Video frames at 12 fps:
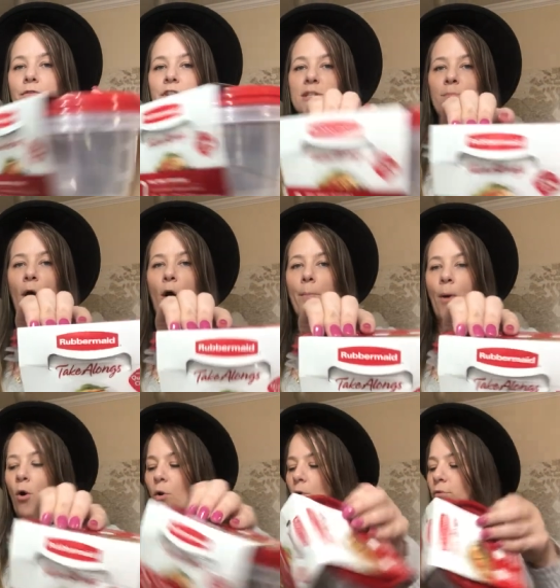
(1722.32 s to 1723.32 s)
of the small
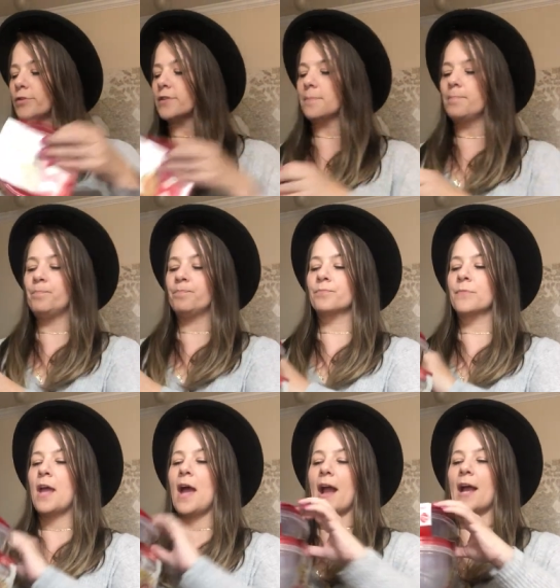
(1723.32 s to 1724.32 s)
bowls.
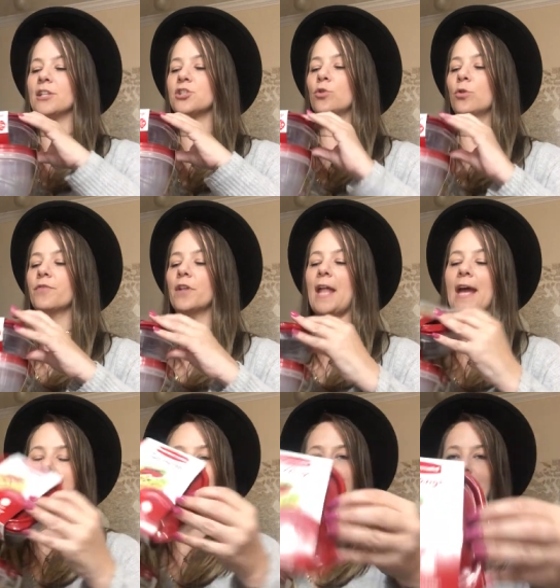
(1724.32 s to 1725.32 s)
Got two of the
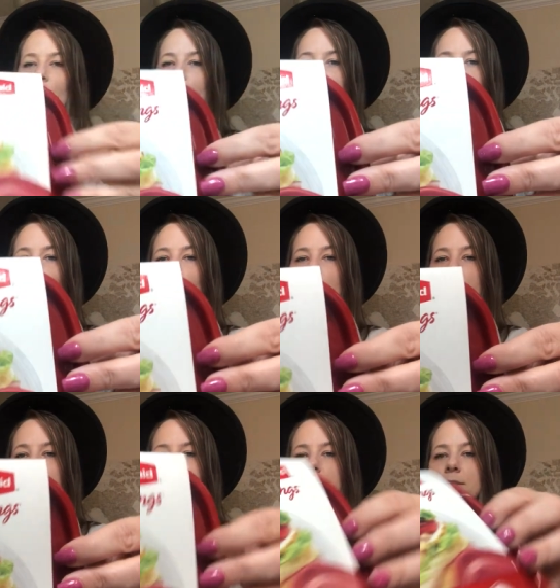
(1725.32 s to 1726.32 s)
like sandwich
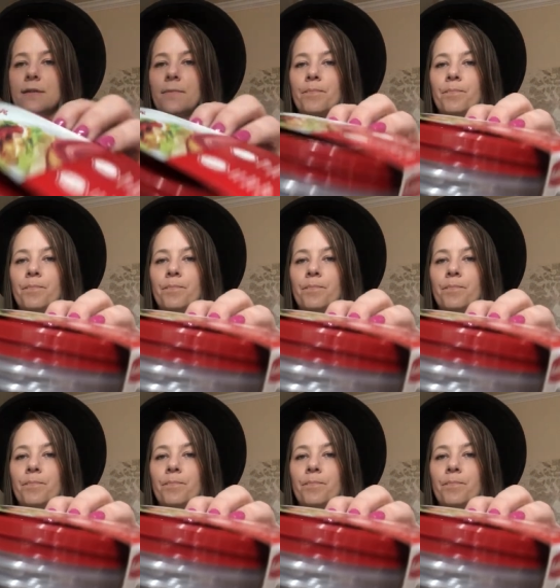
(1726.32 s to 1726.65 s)
ones.